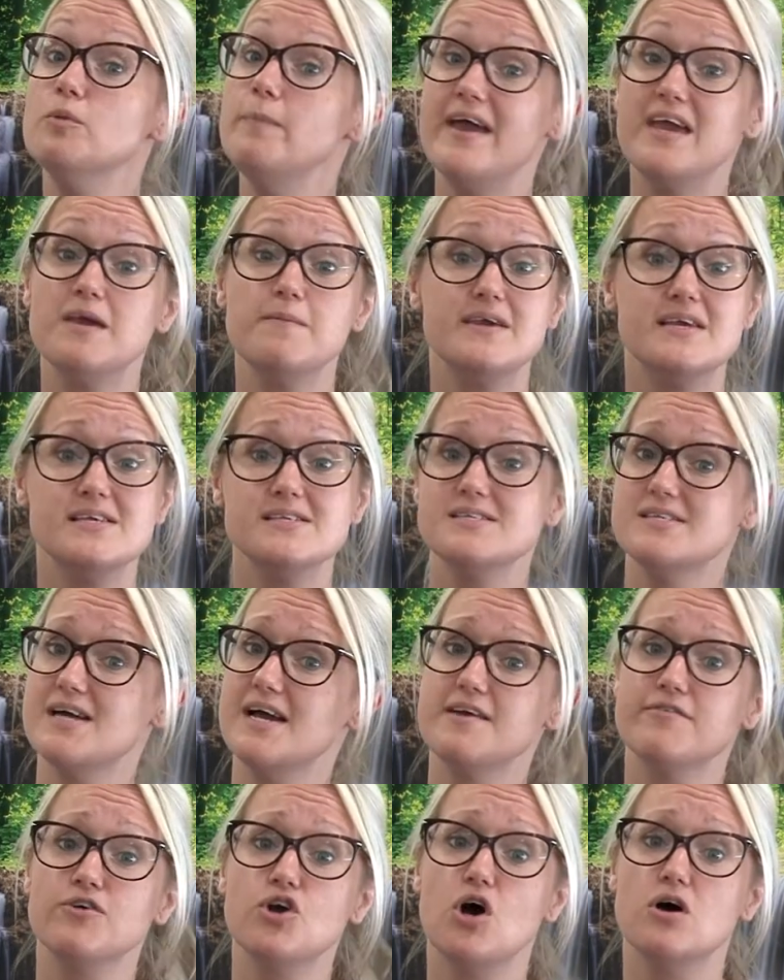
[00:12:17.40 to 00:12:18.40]
babies die
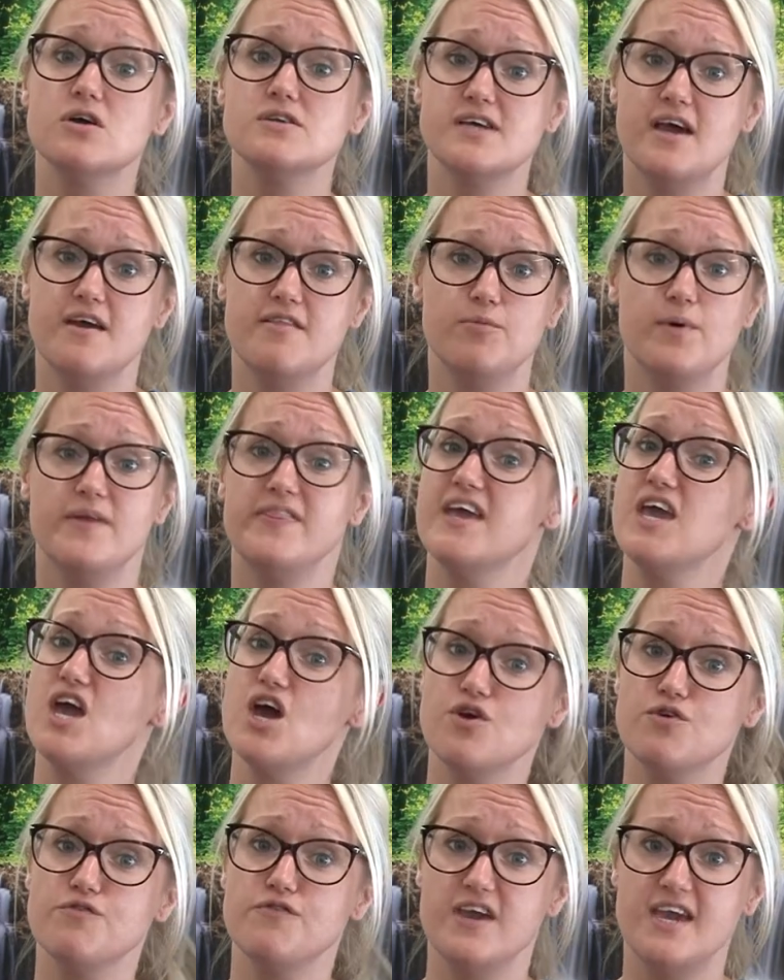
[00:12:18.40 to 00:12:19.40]
of cot death when they
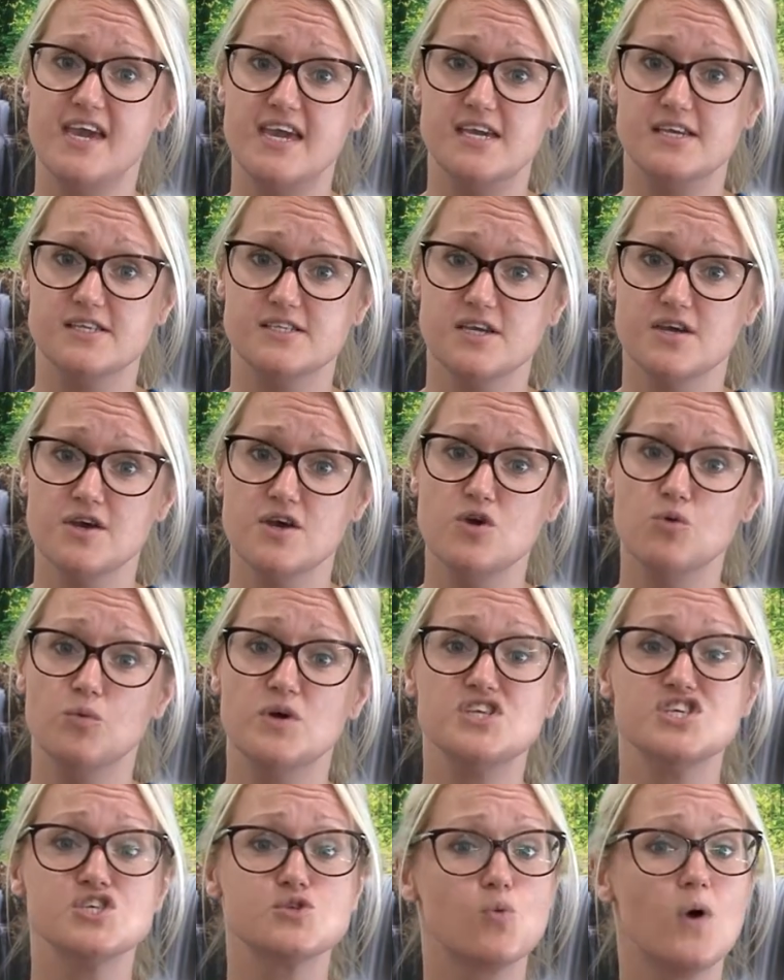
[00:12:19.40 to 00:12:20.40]
overheat,
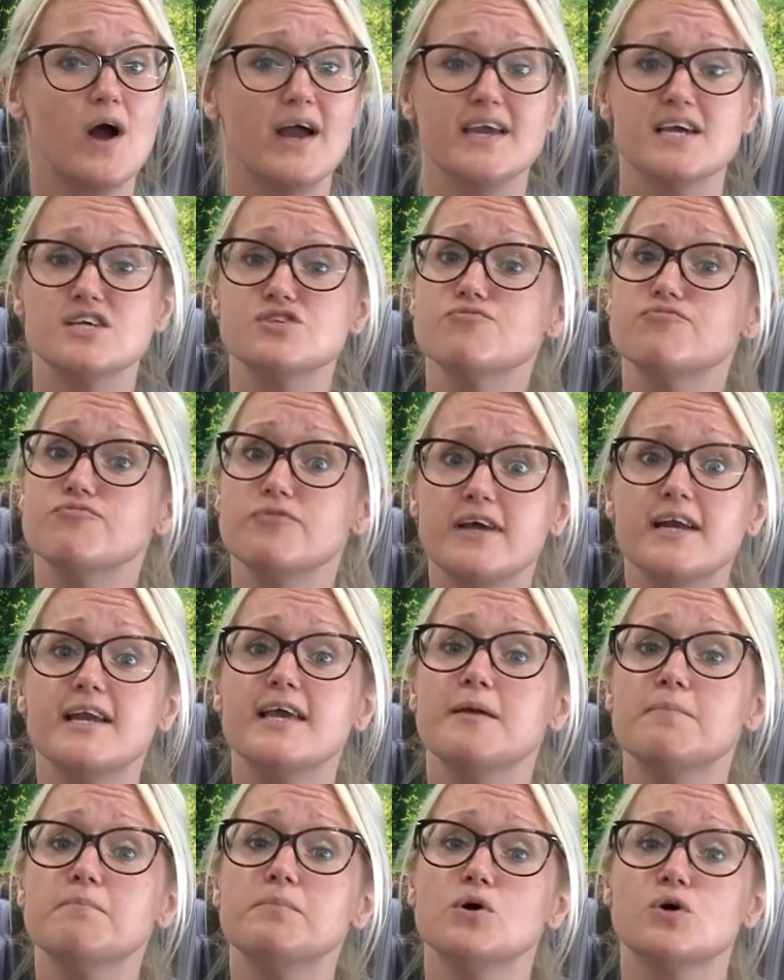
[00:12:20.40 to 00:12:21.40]
which is why it's really
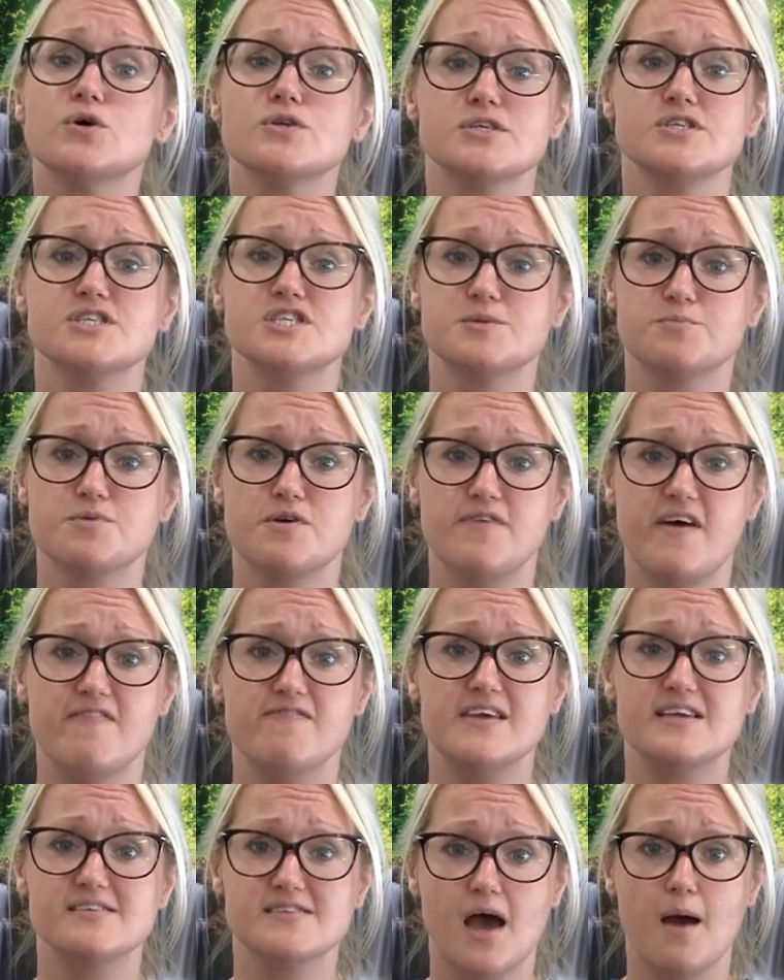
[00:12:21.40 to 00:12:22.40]
important to prevent
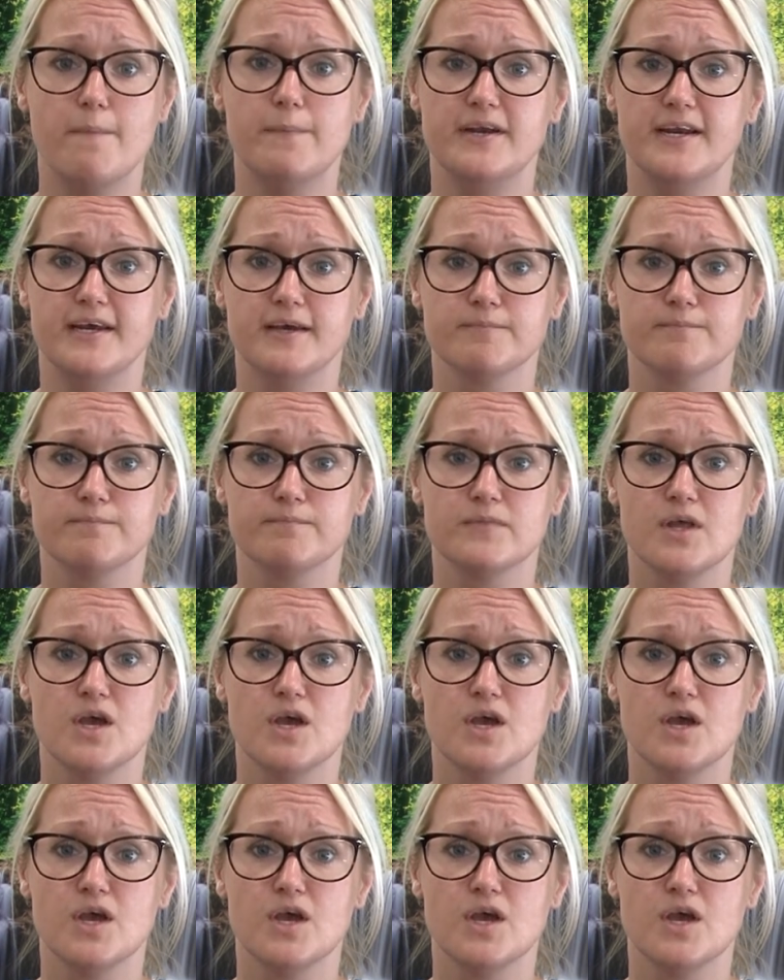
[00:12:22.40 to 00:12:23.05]
this happening.